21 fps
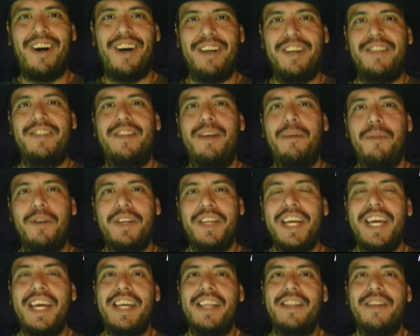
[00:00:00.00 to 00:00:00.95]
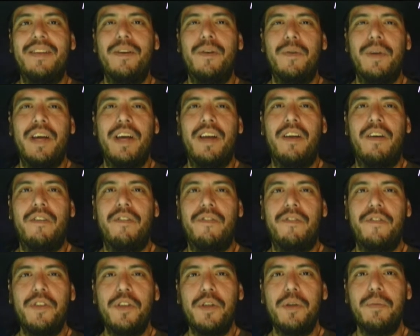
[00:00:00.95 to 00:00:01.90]
On December tenth, we had a
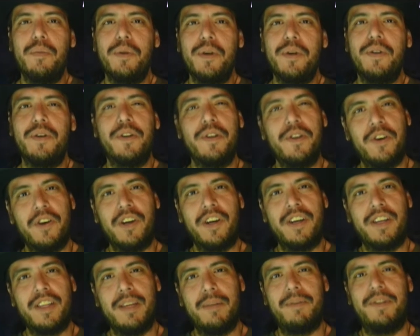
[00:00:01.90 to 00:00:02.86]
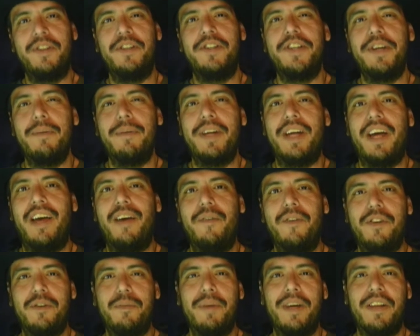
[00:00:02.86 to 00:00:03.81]
full moon lunar eclipse in Gemini,
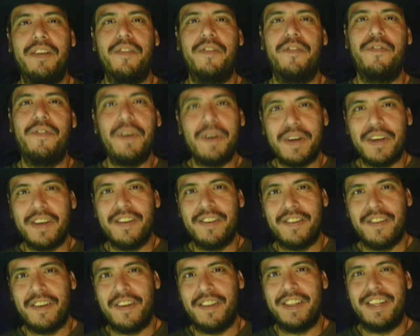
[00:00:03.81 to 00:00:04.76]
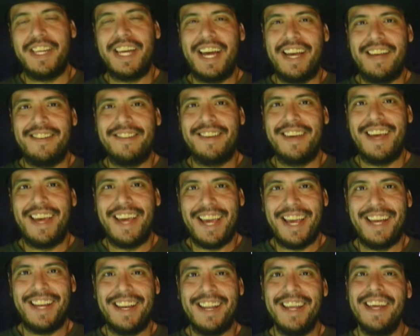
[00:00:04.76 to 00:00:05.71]
which made us focus on the task at
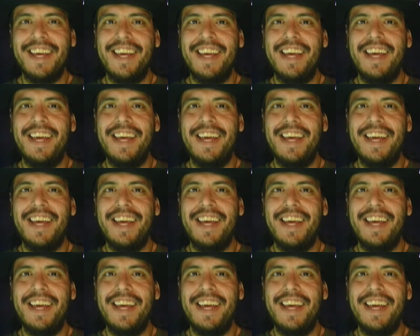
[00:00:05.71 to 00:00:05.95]
hand